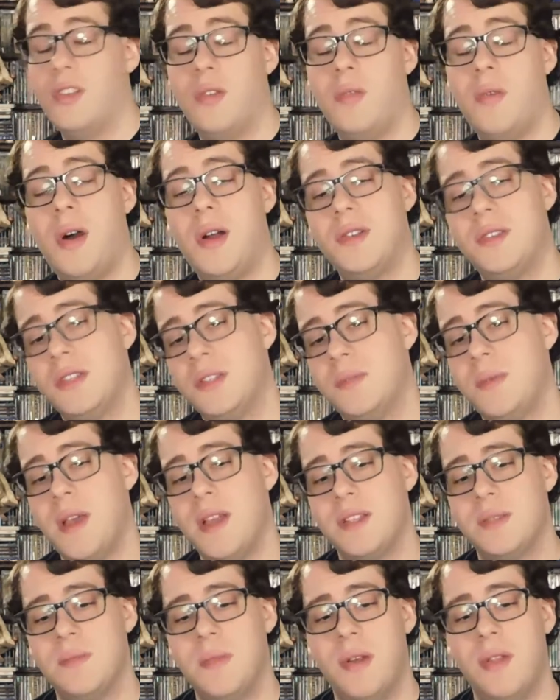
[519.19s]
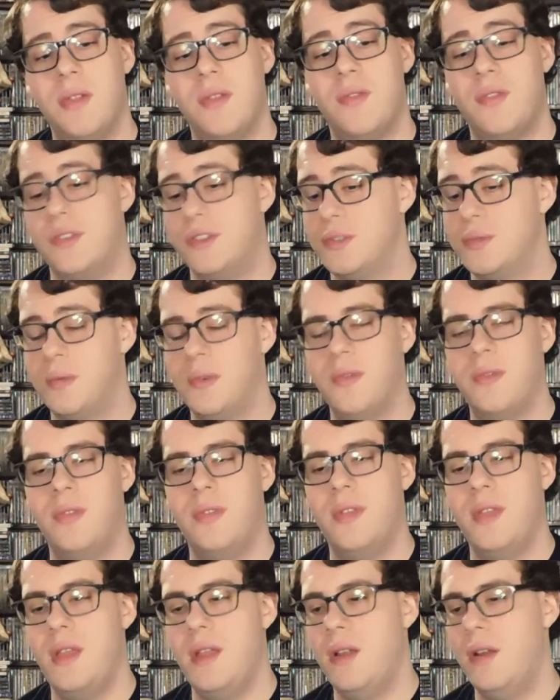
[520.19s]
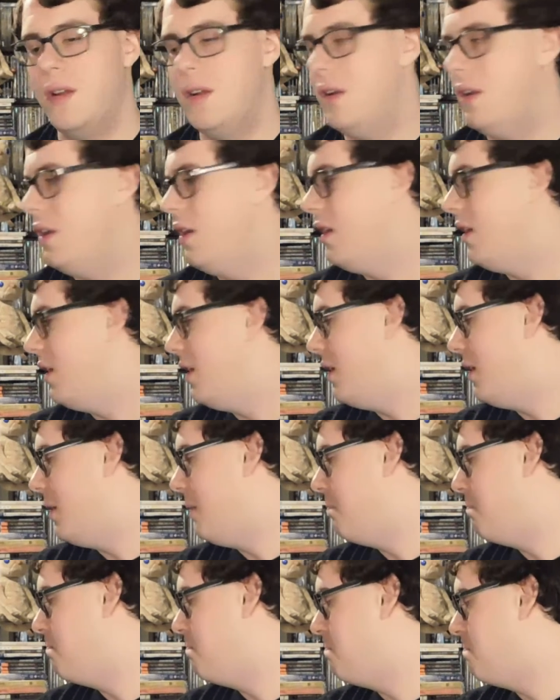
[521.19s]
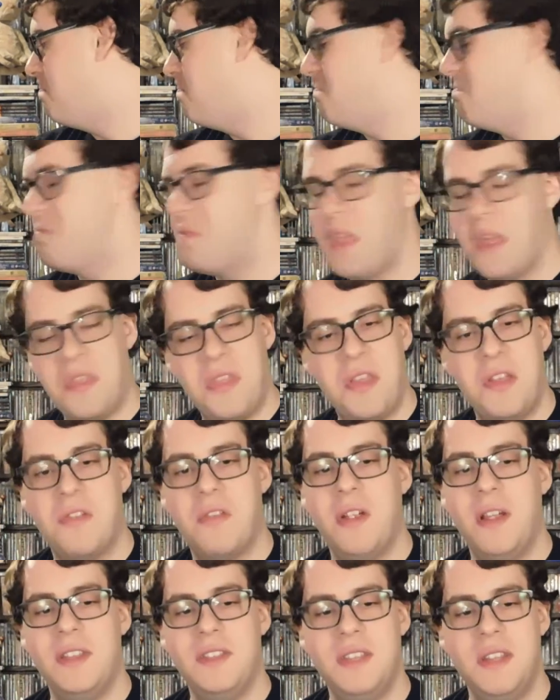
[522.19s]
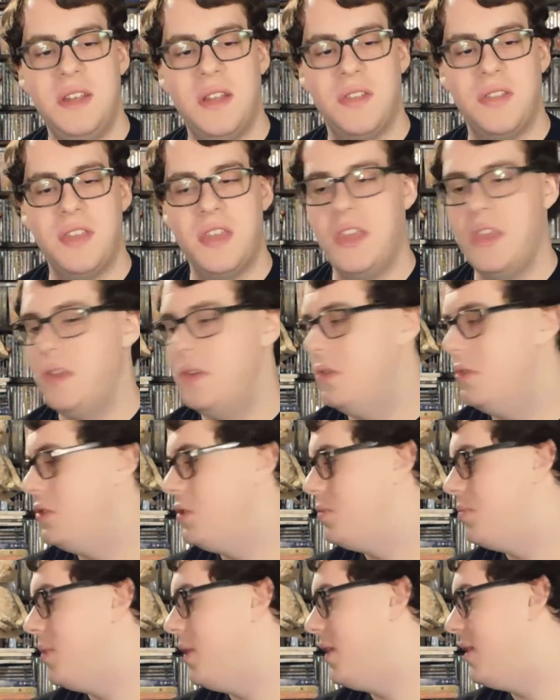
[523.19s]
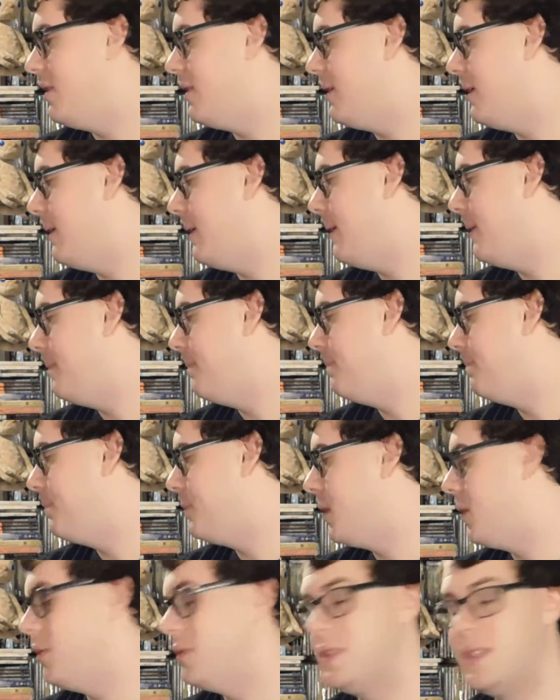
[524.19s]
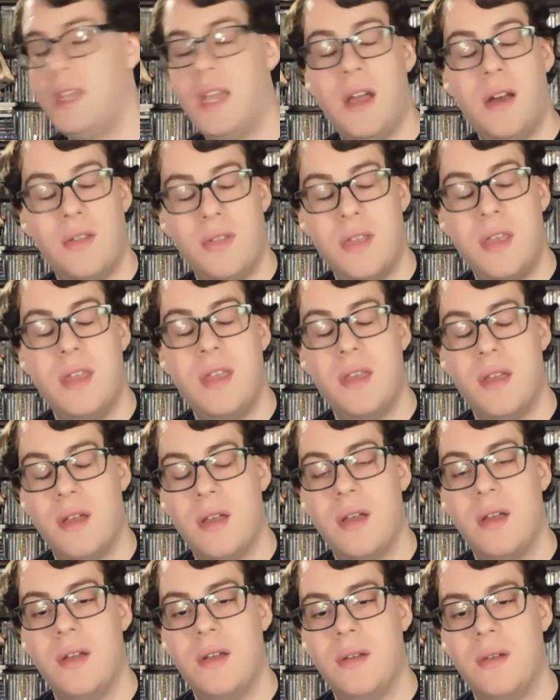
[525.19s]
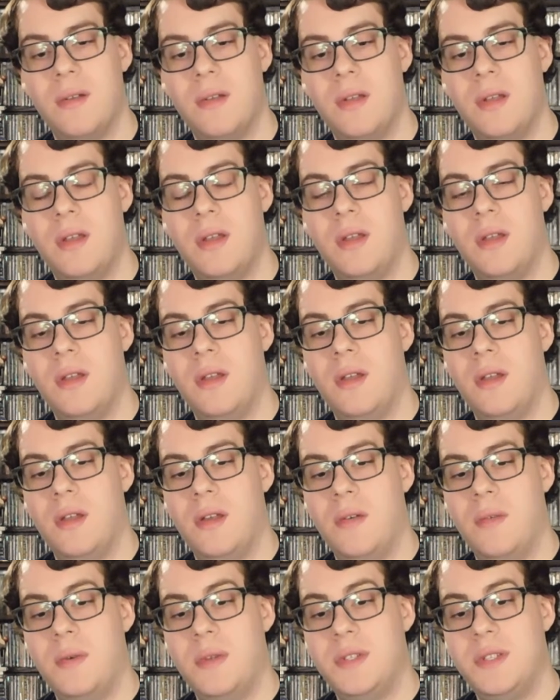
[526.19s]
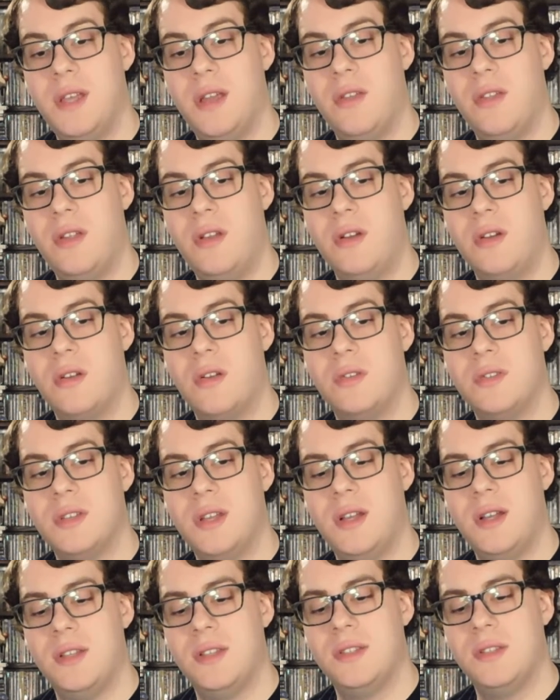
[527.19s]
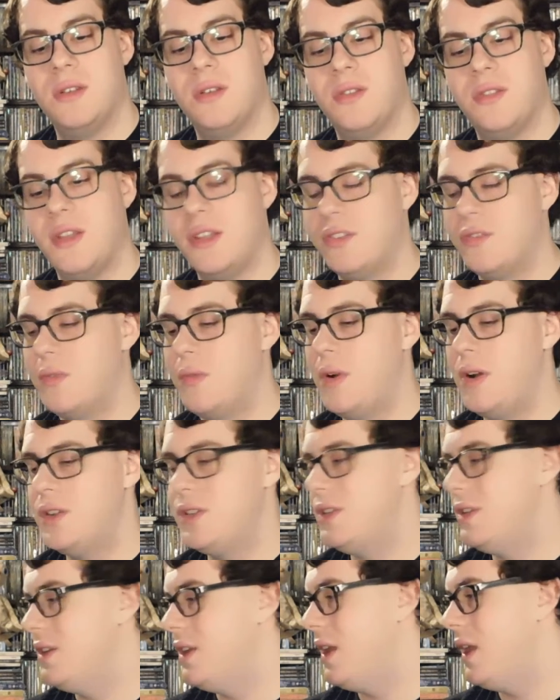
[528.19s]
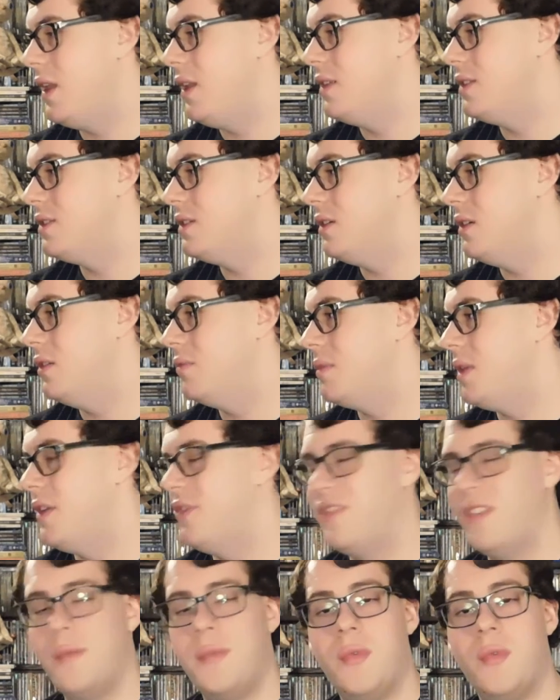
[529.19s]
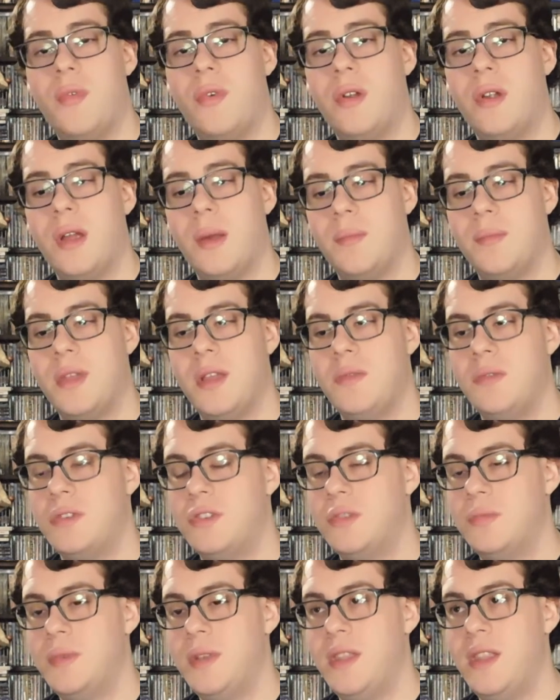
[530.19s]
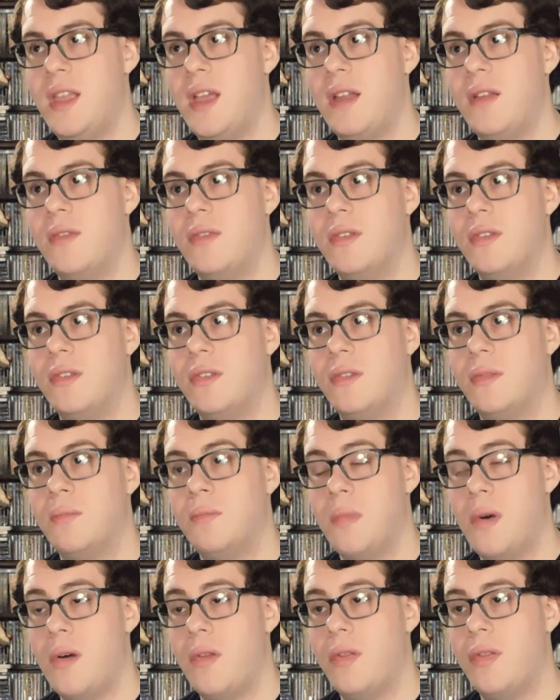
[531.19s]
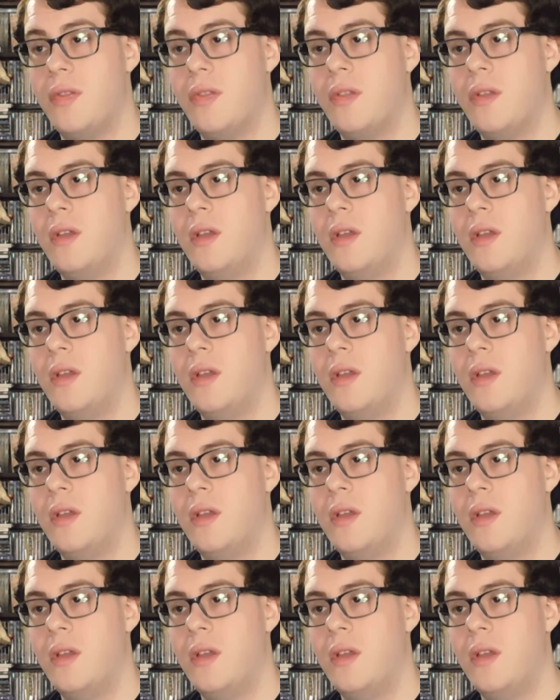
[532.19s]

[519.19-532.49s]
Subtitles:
I watched this past month. First one for the year. Nothing crazy, nothing huge, but we'll see how the year goes on. So thanks for watching, and until my February update, which will be the end of this month,